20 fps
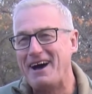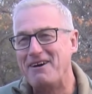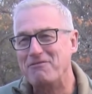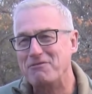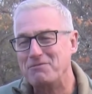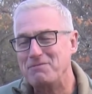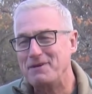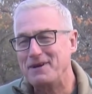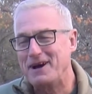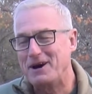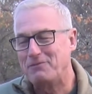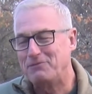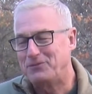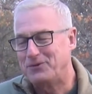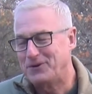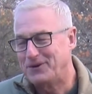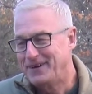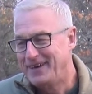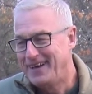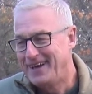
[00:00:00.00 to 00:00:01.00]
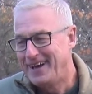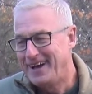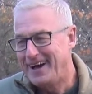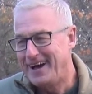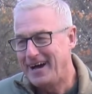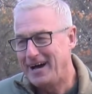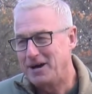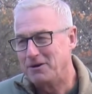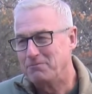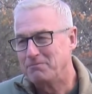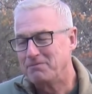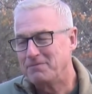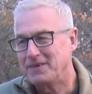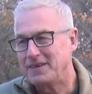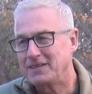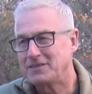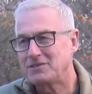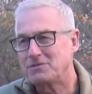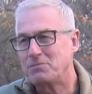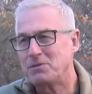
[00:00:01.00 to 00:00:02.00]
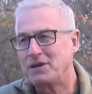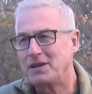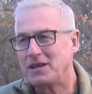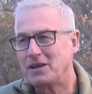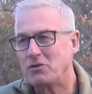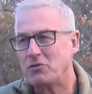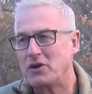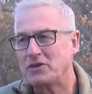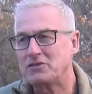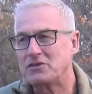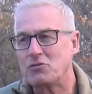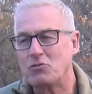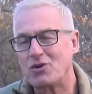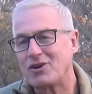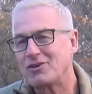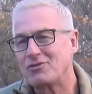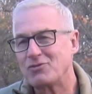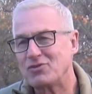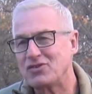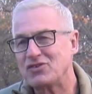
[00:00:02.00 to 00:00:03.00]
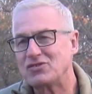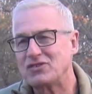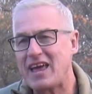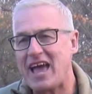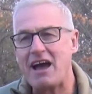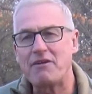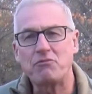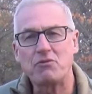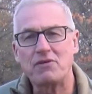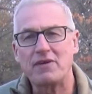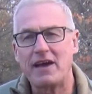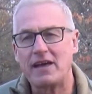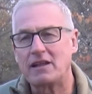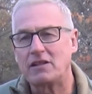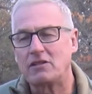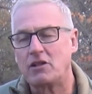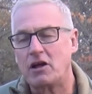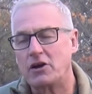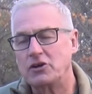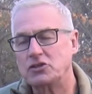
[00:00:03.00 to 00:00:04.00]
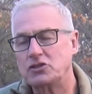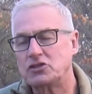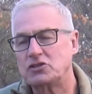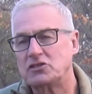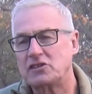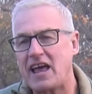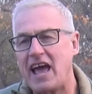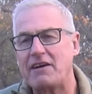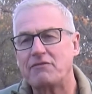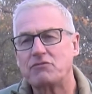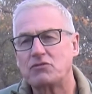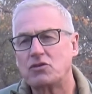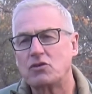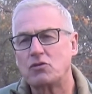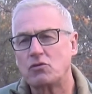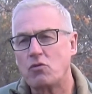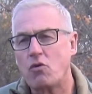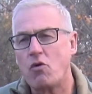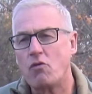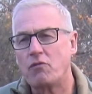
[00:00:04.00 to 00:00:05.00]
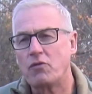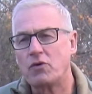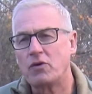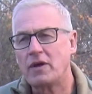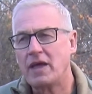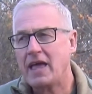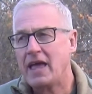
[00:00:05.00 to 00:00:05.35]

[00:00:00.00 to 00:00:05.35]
Would be helpful. It's been interesting working with the staff. We've had a large staff turnover.